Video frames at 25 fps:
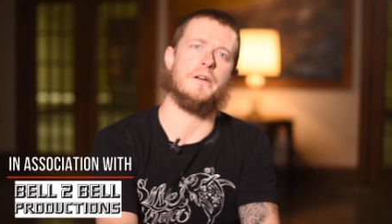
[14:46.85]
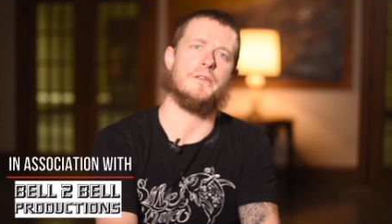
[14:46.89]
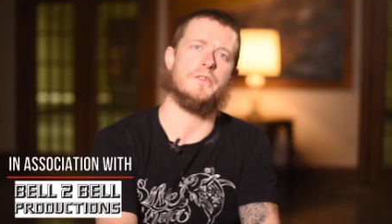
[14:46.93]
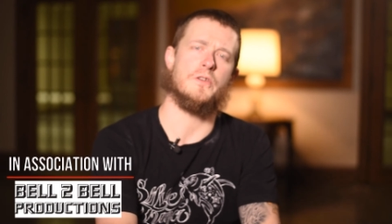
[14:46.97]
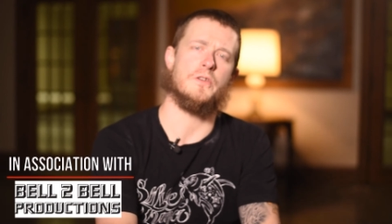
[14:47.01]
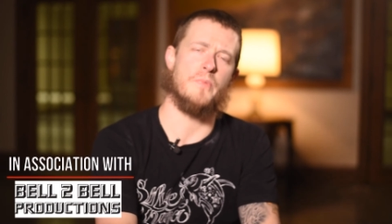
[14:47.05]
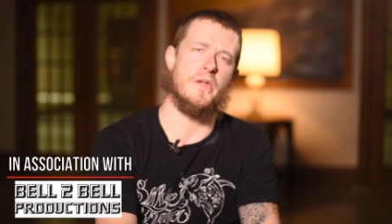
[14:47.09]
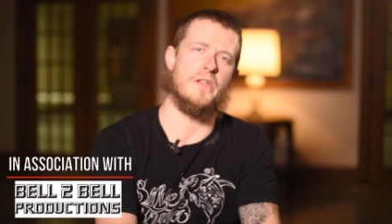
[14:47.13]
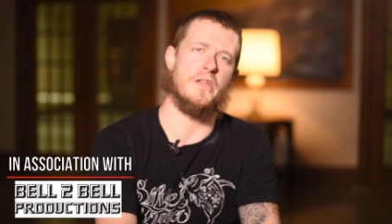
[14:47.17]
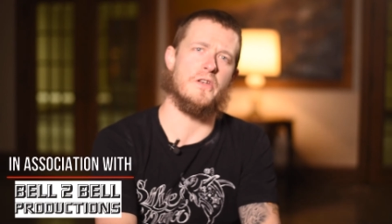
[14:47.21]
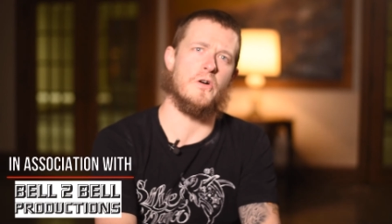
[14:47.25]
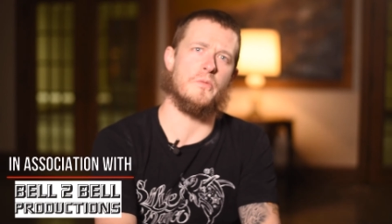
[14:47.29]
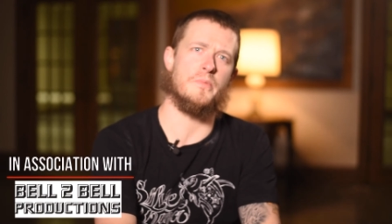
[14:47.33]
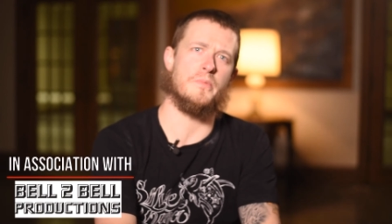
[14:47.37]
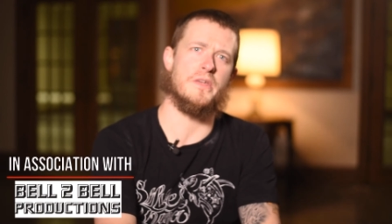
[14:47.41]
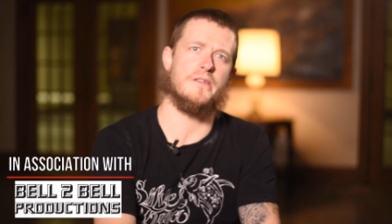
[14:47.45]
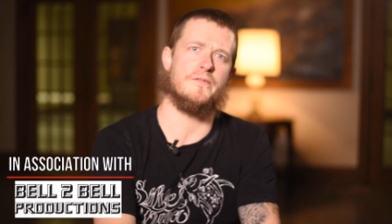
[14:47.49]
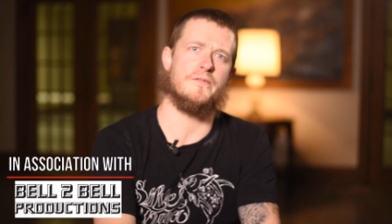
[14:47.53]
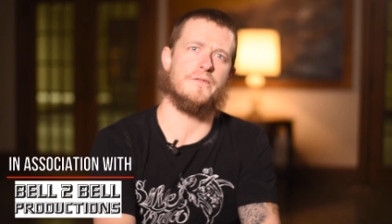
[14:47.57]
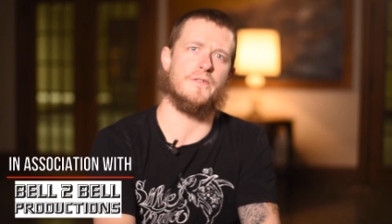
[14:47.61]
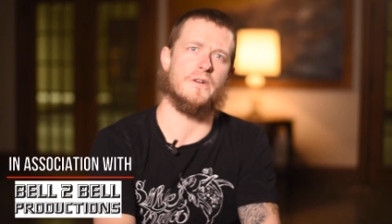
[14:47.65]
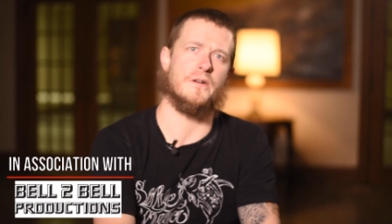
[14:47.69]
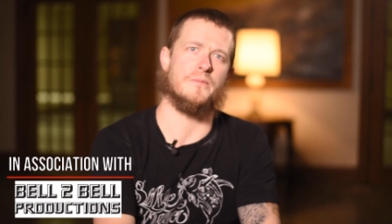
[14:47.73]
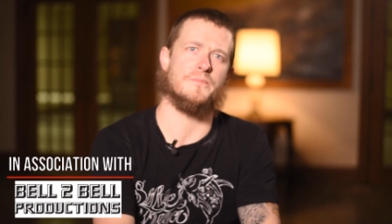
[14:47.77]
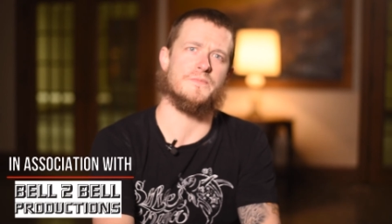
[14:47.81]
You may know me
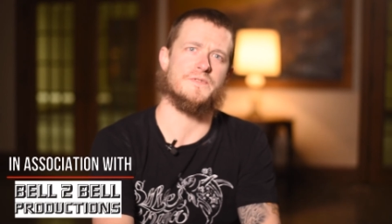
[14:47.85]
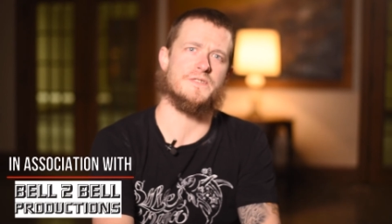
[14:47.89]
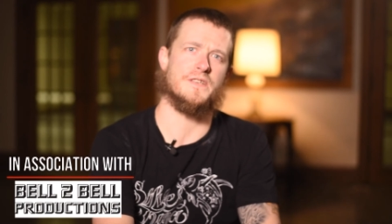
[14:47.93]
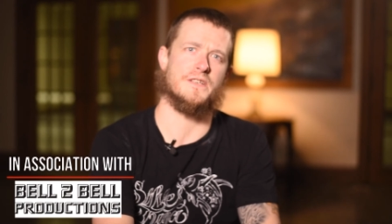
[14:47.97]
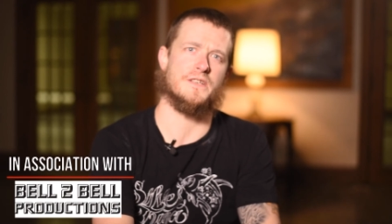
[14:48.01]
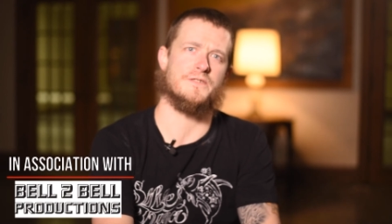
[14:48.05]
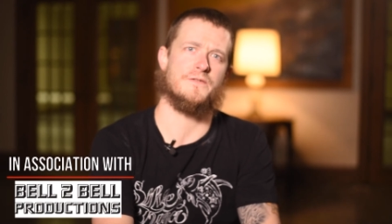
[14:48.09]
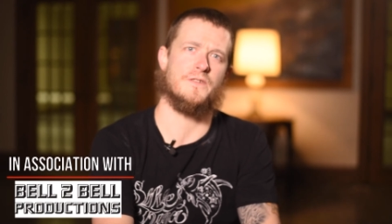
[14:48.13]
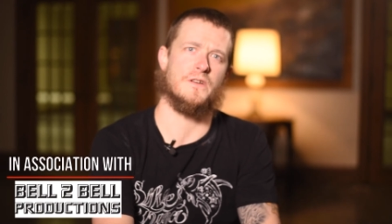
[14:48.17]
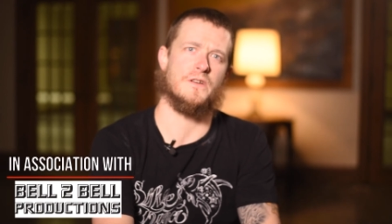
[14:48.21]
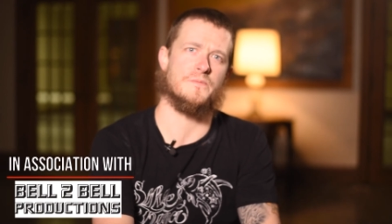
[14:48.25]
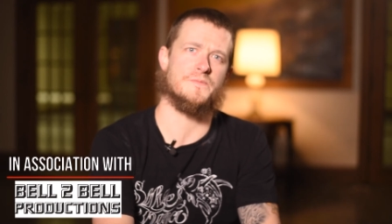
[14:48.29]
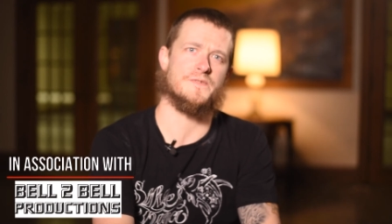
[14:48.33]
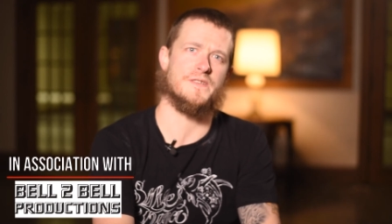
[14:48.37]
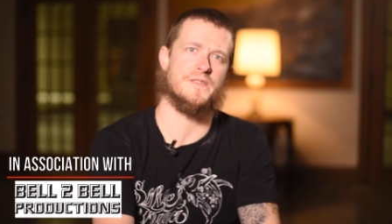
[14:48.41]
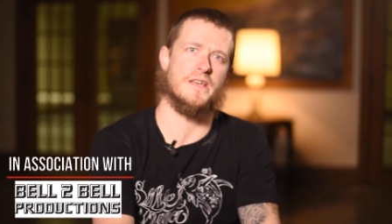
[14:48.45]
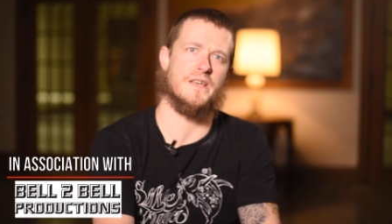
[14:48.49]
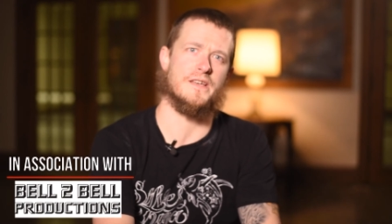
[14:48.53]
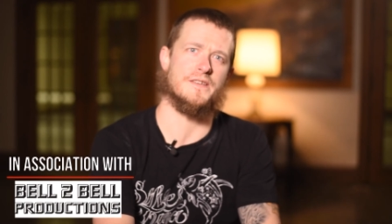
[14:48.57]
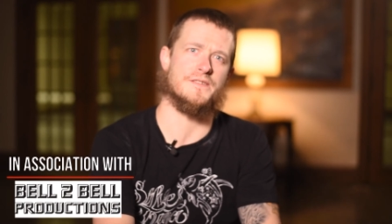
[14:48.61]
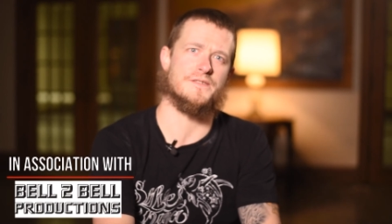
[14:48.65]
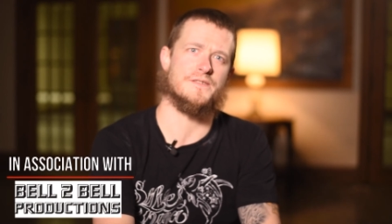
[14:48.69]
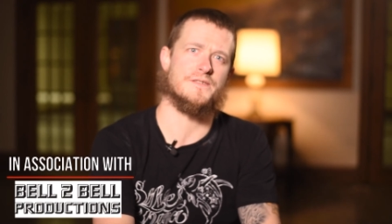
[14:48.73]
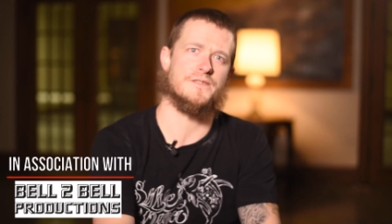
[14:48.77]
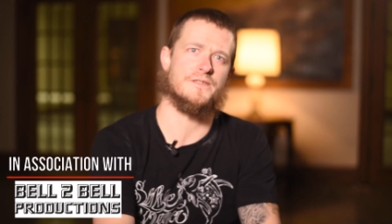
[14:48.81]
from such films
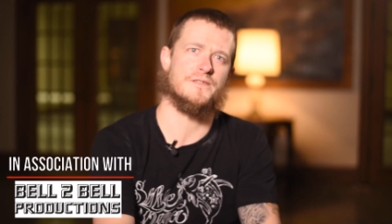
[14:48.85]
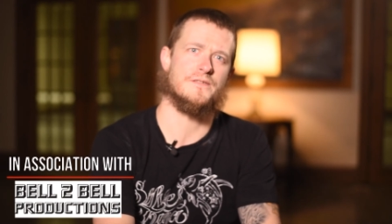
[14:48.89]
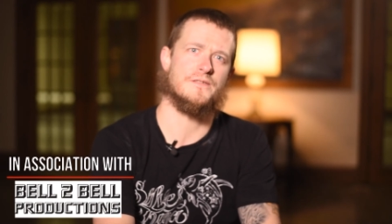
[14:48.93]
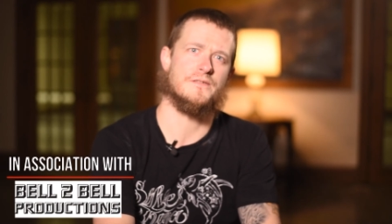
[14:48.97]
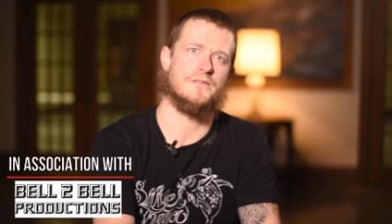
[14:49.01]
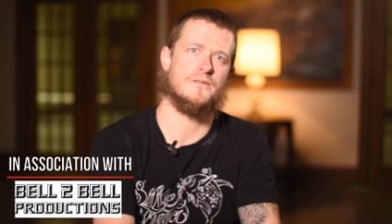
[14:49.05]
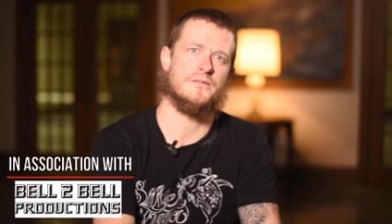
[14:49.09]
as